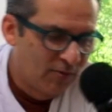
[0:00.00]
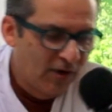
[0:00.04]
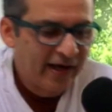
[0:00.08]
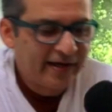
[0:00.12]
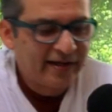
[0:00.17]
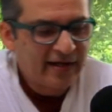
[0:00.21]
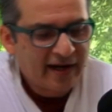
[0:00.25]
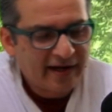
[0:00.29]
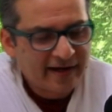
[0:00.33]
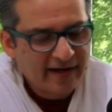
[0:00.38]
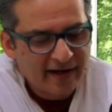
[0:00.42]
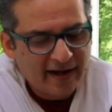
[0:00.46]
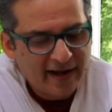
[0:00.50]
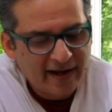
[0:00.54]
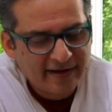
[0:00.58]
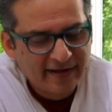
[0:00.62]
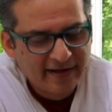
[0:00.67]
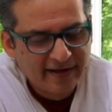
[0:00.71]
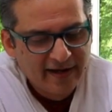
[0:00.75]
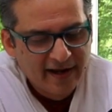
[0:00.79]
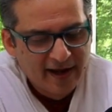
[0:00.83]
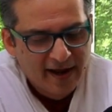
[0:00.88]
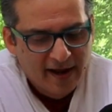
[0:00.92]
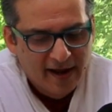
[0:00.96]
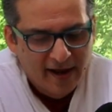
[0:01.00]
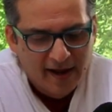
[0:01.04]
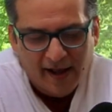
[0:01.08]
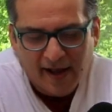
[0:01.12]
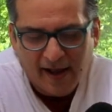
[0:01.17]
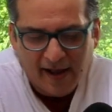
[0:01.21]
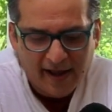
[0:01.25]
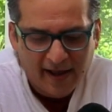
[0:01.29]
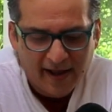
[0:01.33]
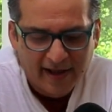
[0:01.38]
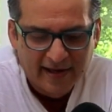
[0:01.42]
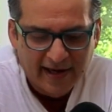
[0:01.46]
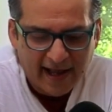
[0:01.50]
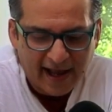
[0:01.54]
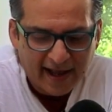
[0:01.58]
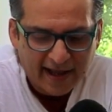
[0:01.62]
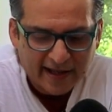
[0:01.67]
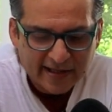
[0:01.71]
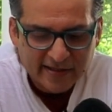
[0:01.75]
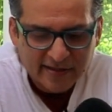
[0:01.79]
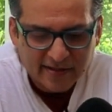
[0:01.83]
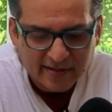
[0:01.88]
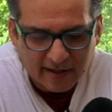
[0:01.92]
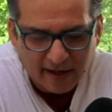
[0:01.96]
Right, and
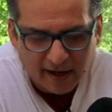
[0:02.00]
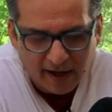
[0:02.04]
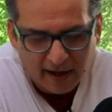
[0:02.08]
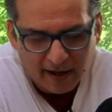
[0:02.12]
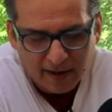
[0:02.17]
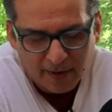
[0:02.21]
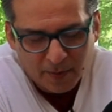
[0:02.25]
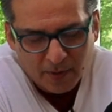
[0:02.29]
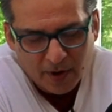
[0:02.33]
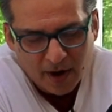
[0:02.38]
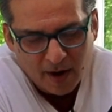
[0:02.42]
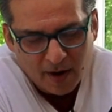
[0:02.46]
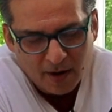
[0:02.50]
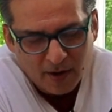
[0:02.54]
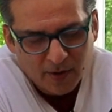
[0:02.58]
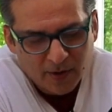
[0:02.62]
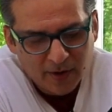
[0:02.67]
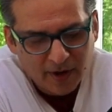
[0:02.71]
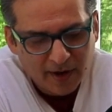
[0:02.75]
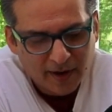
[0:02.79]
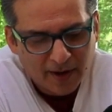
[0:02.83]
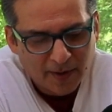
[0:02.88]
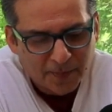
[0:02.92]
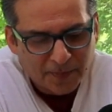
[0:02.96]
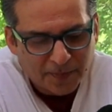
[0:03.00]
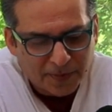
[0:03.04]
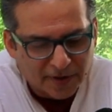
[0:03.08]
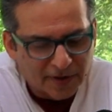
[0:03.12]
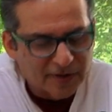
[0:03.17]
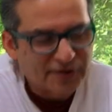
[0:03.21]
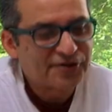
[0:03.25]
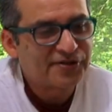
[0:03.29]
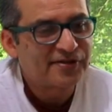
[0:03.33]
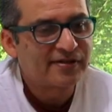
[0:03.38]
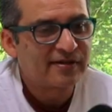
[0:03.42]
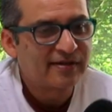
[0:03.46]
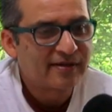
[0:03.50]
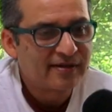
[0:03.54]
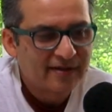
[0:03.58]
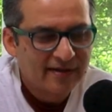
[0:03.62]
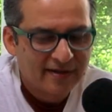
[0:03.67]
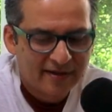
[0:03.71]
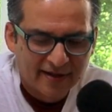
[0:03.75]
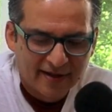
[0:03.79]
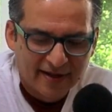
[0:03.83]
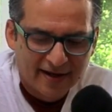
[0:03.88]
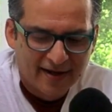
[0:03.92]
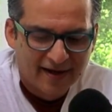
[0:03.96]
as a person
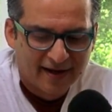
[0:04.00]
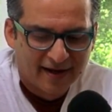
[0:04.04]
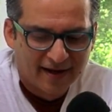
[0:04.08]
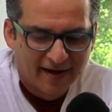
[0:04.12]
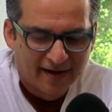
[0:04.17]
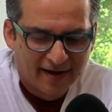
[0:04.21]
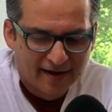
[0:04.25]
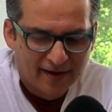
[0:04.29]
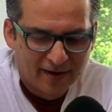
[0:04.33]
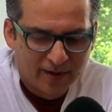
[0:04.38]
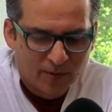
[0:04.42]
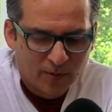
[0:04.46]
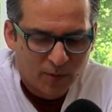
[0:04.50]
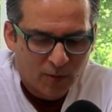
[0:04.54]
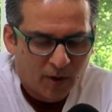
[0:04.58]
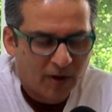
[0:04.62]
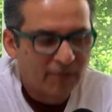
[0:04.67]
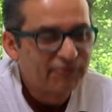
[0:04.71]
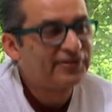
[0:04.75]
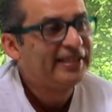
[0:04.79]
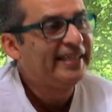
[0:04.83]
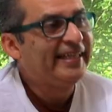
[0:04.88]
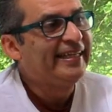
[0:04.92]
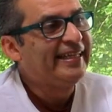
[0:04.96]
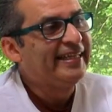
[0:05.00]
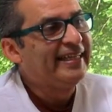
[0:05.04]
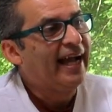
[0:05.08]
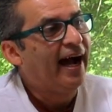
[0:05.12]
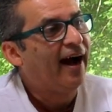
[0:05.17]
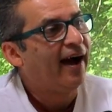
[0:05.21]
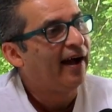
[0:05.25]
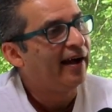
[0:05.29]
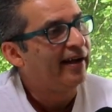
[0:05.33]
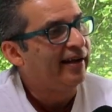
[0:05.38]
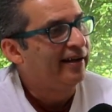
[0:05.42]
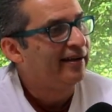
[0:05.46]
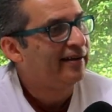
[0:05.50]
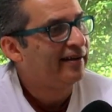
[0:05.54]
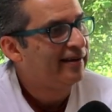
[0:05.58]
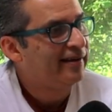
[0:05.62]
of DEI,